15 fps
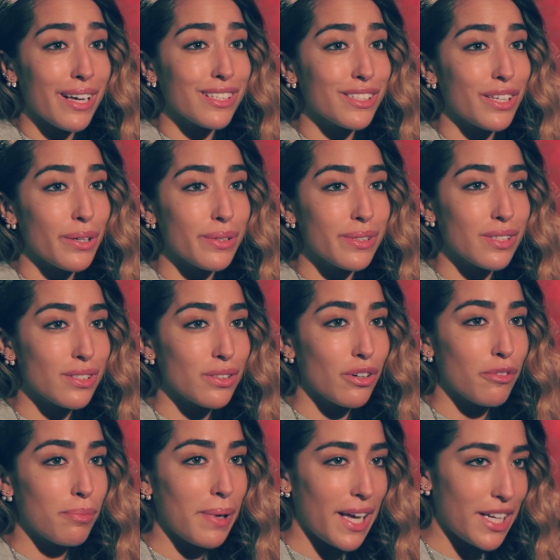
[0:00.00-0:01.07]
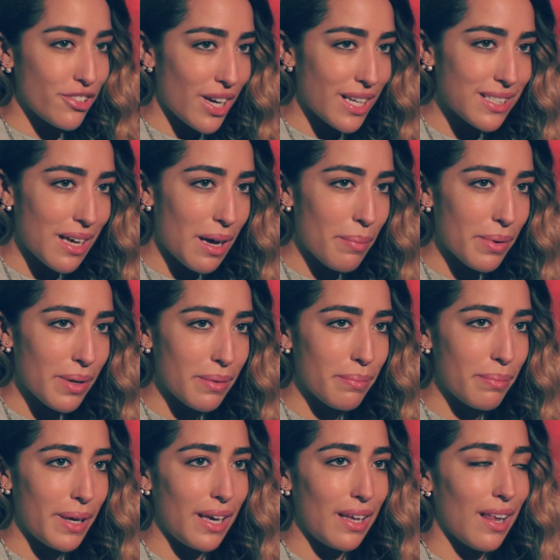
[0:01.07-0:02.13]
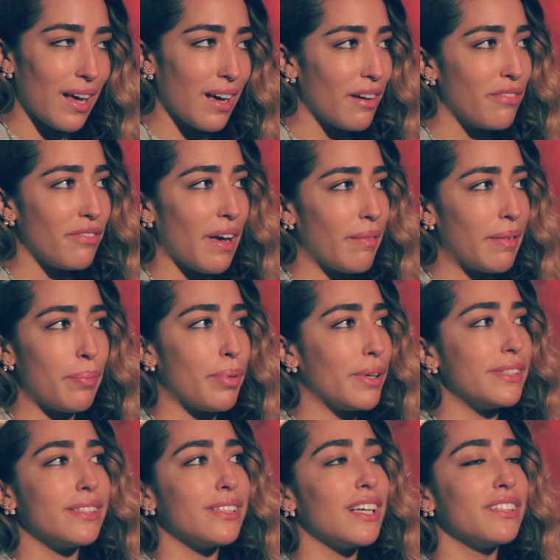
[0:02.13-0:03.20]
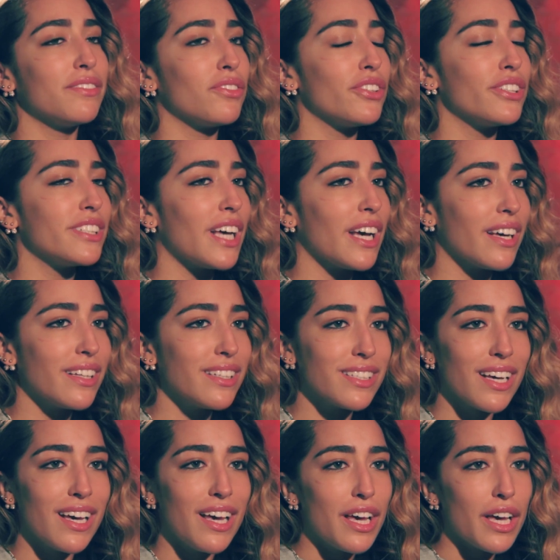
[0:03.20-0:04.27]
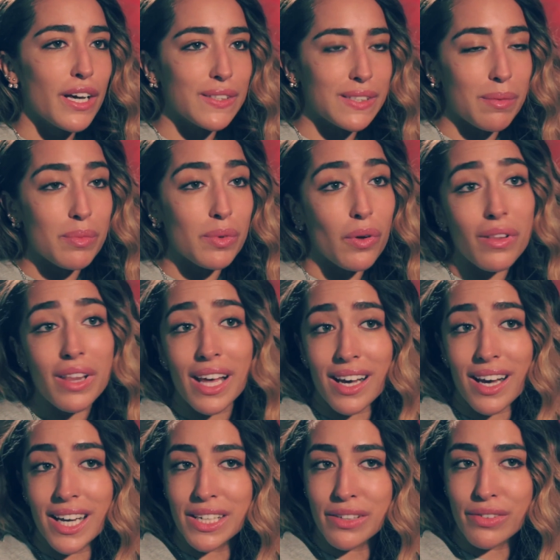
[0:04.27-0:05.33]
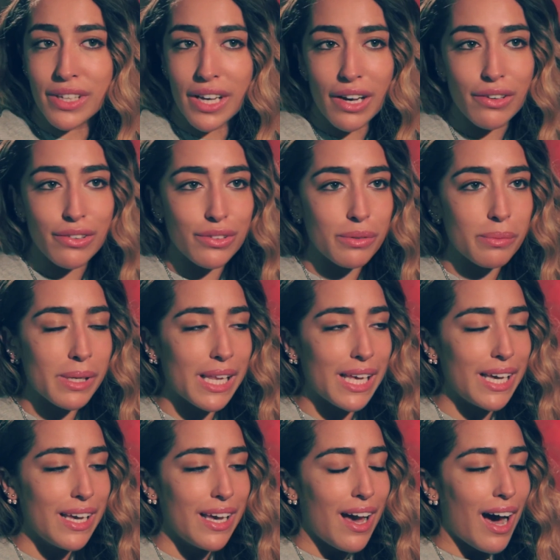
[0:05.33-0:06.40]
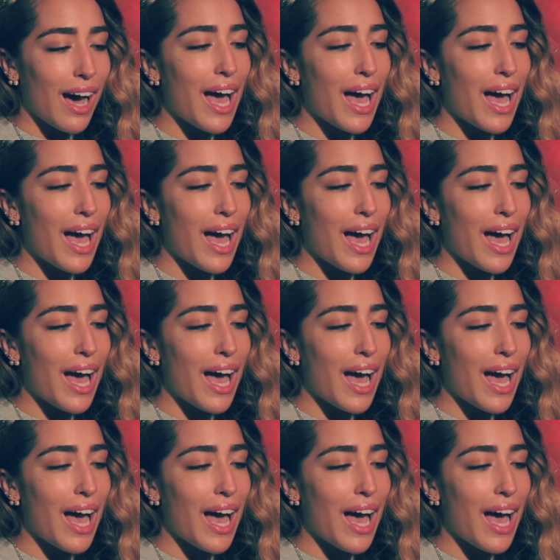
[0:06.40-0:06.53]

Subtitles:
excuse to sort of play dress up and be like a fairy princess for a second, because I'm not that kind of a girl normally. I